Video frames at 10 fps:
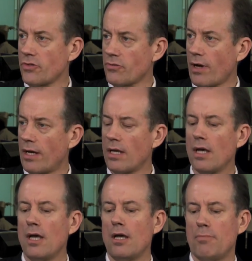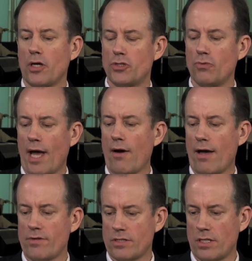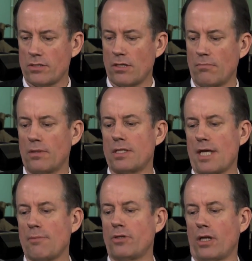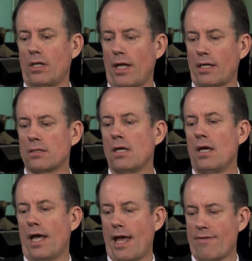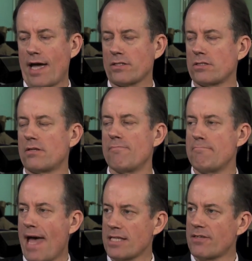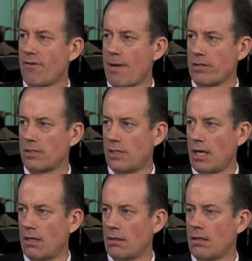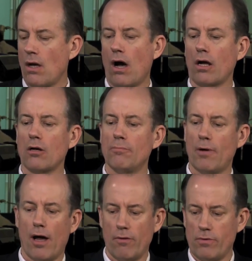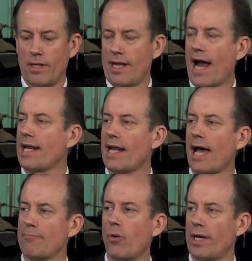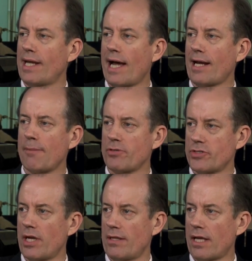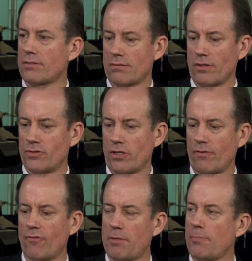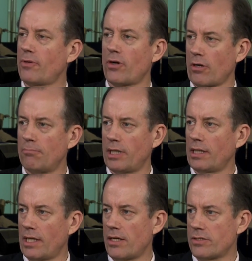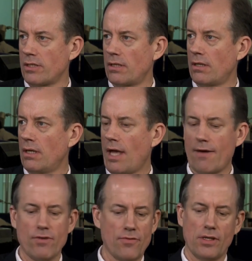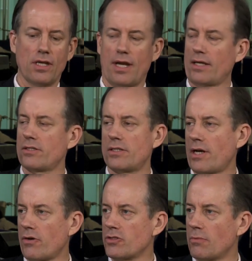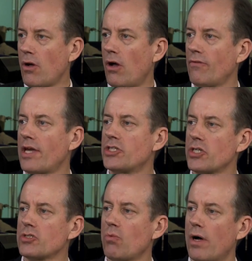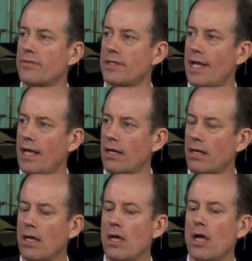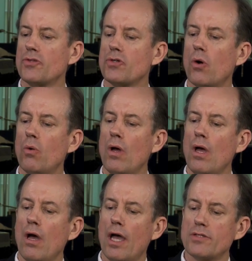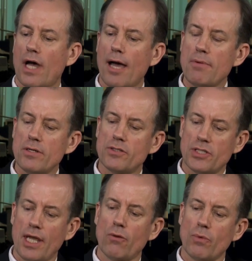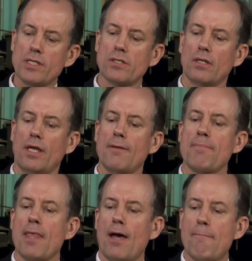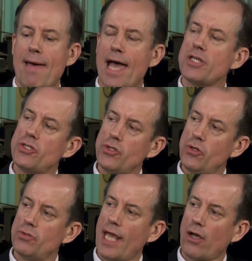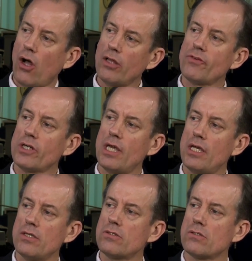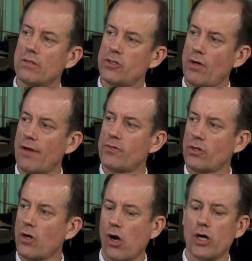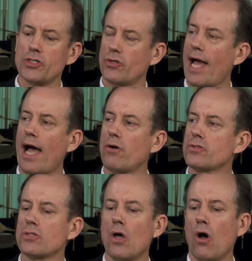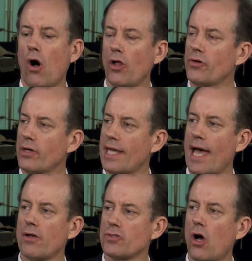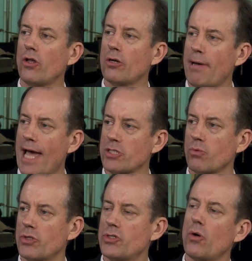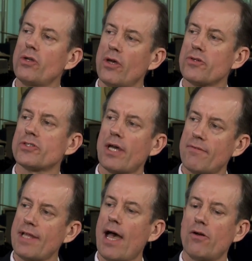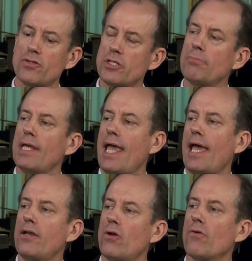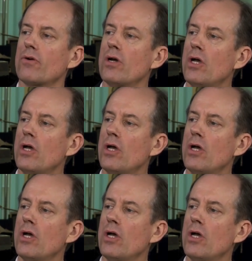threat because you now have a system that's able to collect and have access to massive amounts of data on, com- on the 99.99%, that's conservative, people that are completely innocent have nothing connected to terrorism at all. They just want the data. And so, as I've been saying recently, imagine you take all of your keys that you have to your cars, your house, all your accounts, all your passwords. You go to the other side of town, you simply hand it over